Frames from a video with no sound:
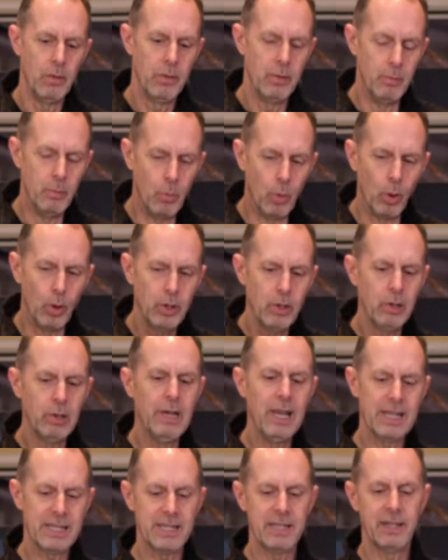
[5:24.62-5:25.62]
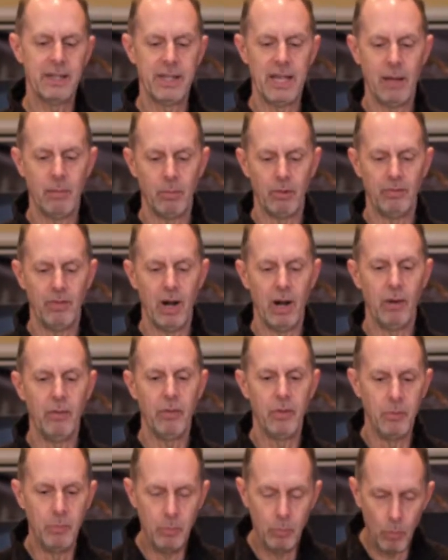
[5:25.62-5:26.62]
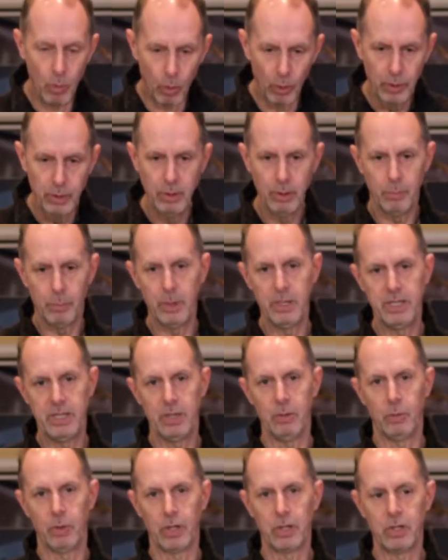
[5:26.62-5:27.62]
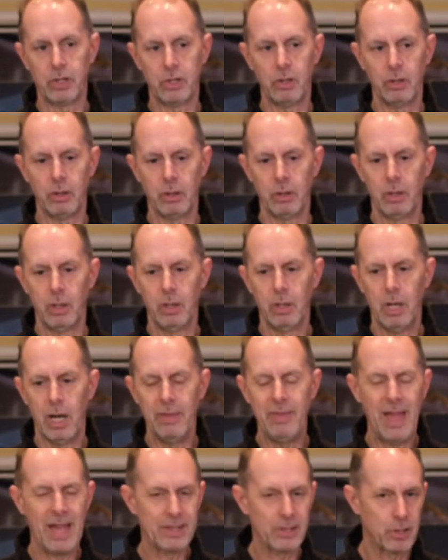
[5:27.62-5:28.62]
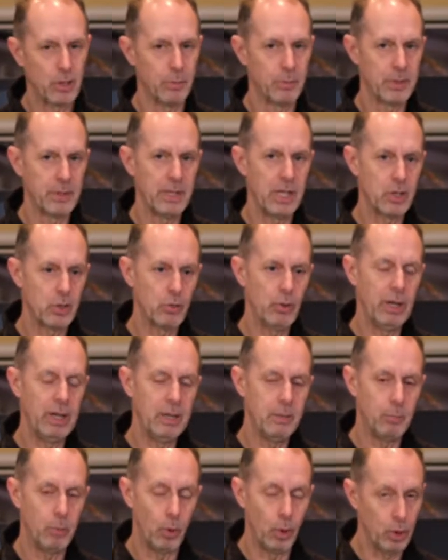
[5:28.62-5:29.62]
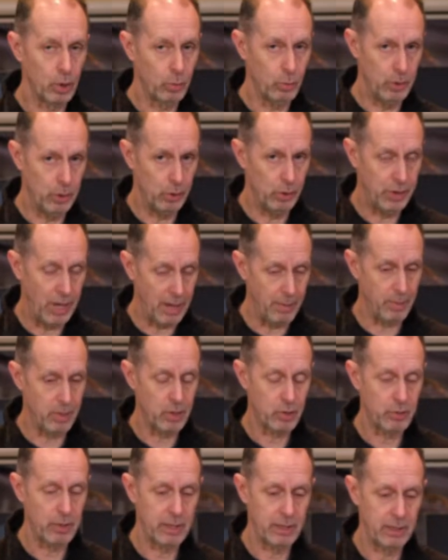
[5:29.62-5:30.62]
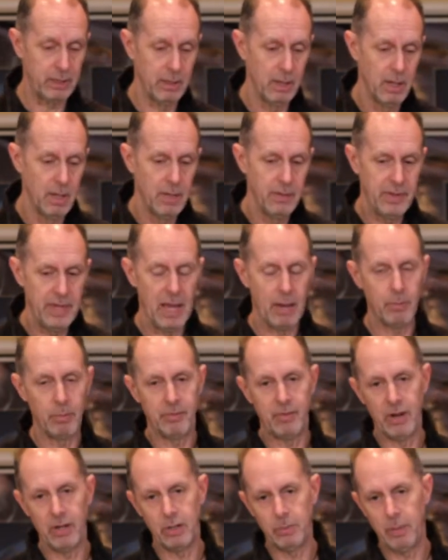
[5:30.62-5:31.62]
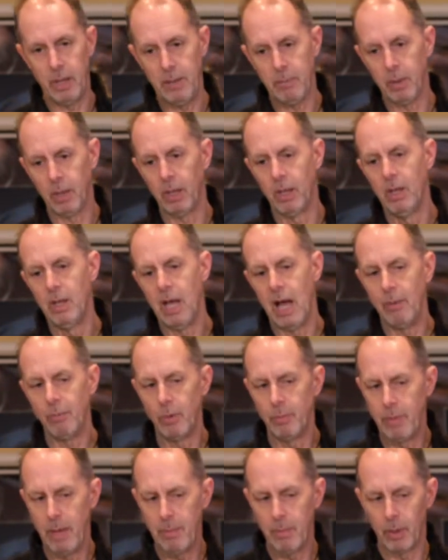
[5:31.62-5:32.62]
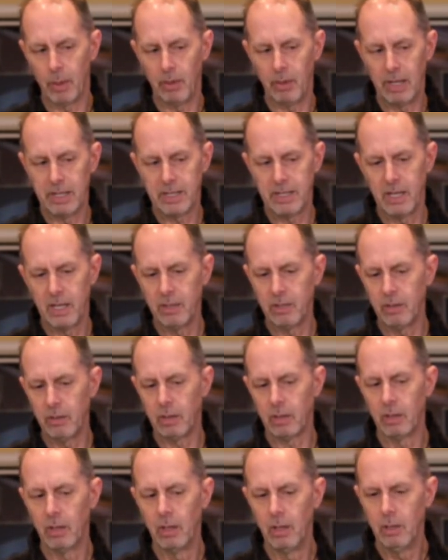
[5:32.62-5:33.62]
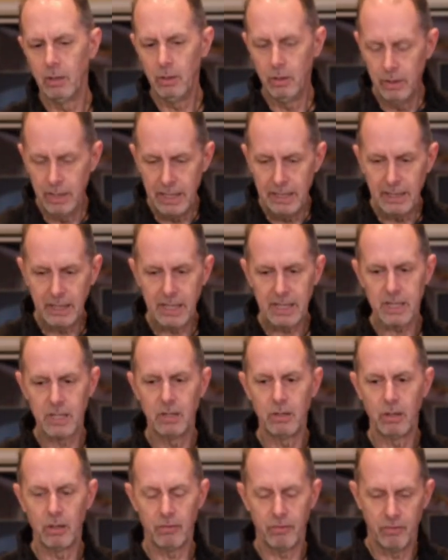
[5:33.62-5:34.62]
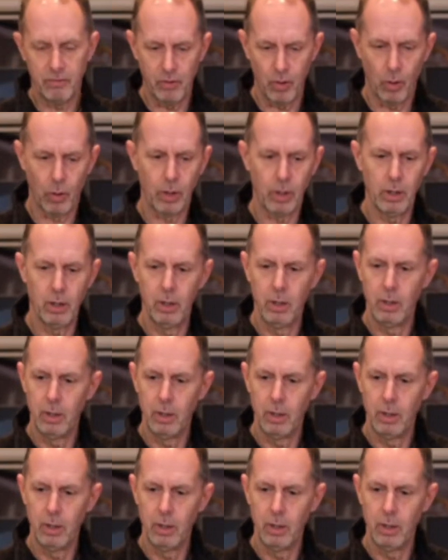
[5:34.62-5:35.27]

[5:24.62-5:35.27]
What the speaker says: the more you listen to the amplifier, the more you appreciate what it's doing. And that's something that's really important when you're demonstrating the amplifier to people, and when people are listening to it. You need to listen to it for